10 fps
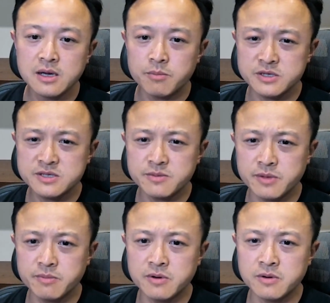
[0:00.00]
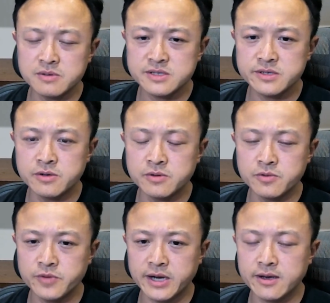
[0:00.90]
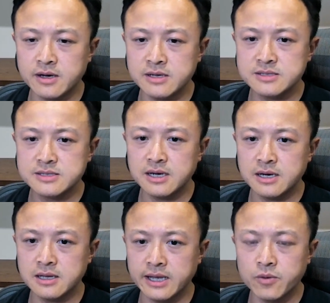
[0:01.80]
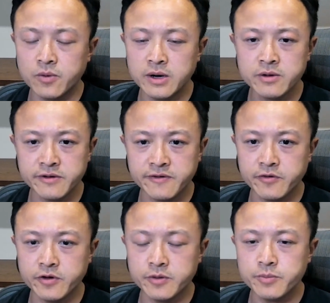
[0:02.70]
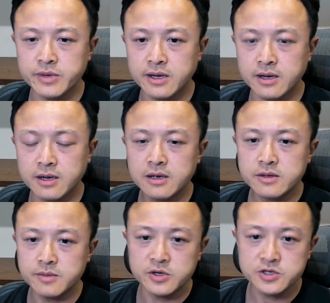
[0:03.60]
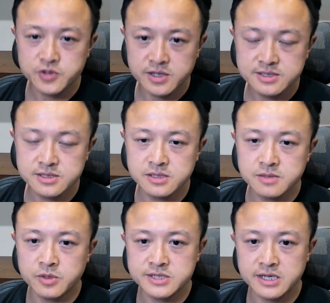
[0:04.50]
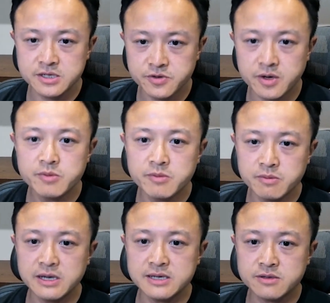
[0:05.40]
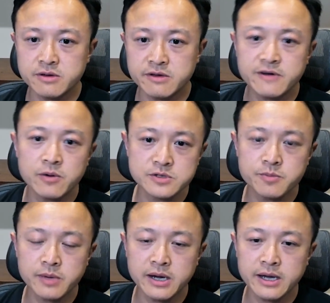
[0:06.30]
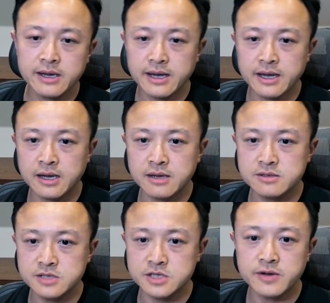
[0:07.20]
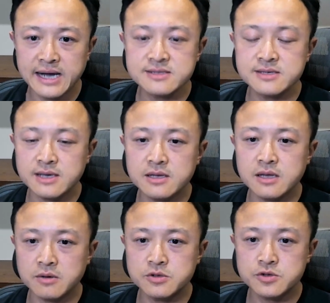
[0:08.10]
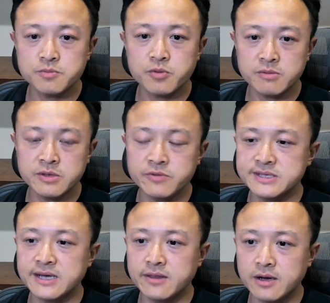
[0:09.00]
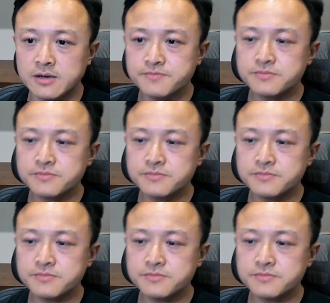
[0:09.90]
most of the people still recognize layer 1 or Ethereum being the most trusted and most interoperable place. So if I want to buy a digital asset, it should probably reside there.